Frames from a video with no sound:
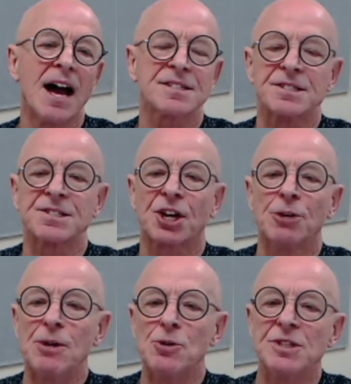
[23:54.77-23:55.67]
us as a
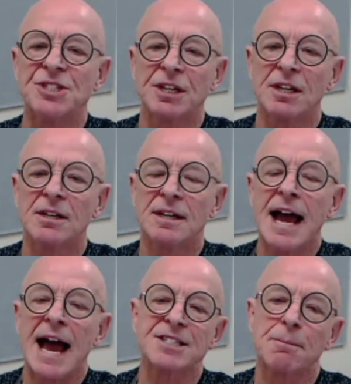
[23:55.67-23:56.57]
community
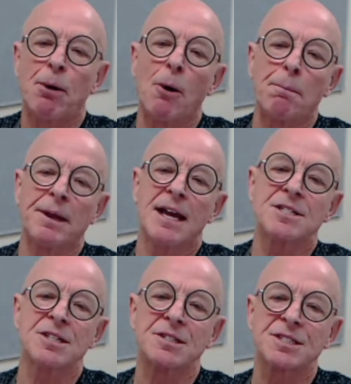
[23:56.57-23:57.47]
as a
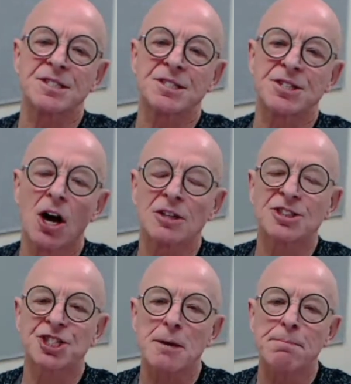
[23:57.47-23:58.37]
population to start
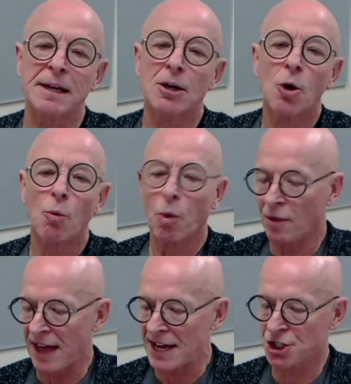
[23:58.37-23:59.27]
shaping
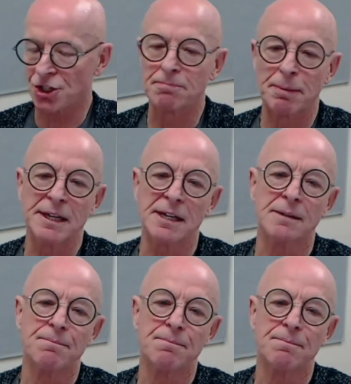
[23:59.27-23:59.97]
what that should be.